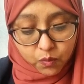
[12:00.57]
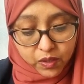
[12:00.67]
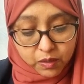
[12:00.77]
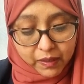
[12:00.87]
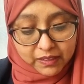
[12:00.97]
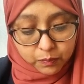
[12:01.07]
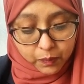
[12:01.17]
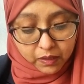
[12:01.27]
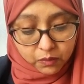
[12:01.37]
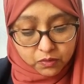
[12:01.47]
with my
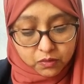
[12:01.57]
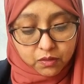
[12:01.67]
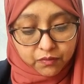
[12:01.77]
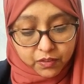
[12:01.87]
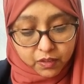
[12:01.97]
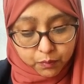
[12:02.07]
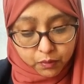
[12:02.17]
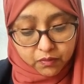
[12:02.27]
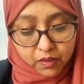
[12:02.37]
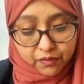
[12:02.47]
spouse for the
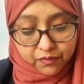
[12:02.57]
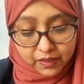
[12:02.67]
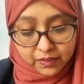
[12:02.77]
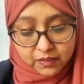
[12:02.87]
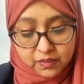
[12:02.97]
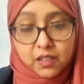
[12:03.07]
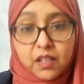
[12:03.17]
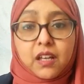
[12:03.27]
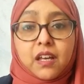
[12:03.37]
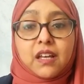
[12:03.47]
proof of funds?
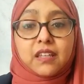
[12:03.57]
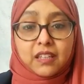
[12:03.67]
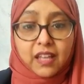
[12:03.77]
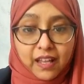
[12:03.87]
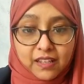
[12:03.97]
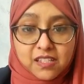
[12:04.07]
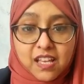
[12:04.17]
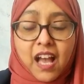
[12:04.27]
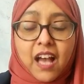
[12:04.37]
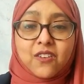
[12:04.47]
The
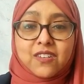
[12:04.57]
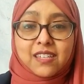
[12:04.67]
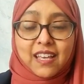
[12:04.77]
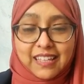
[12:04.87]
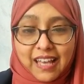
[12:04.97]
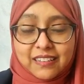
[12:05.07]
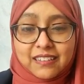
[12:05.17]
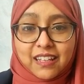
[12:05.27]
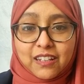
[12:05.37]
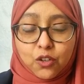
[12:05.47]
answer, how do you say yes
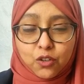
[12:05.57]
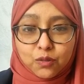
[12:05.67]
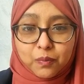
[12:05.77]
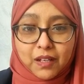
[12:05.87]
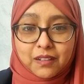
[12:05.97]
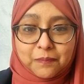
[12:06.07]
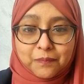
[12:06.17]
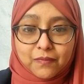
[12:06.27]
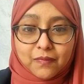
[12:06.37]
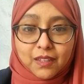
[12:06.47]
in Yoruba?
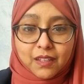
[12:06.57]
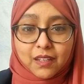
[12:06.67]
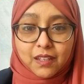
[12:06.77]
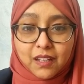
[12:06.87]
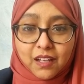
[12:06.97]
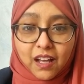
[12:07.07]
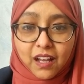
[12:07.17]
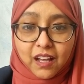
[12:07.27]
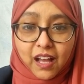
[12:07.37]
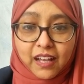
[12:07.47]

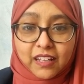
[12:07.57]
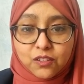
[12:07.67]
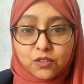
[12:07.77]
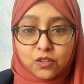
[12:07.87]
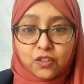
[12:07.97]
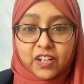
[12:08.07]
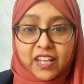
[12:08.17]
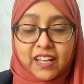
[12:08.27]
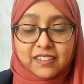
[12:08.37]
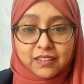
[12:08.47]
Akin
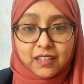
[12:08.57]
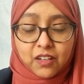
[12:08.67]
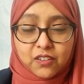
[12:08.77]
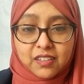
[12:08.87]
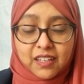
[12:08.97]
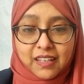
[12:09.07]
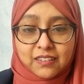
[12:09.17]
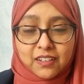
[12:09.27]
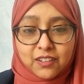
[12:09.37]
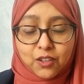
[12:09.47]
suluriesi. How do you say
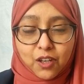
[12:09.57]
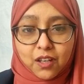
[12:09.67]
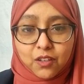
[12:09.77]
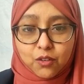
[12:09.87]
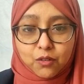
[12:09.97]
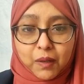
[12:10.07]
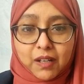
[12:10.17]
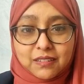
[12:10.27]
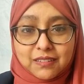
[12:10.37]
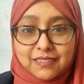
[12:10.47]
yes in Yoruba?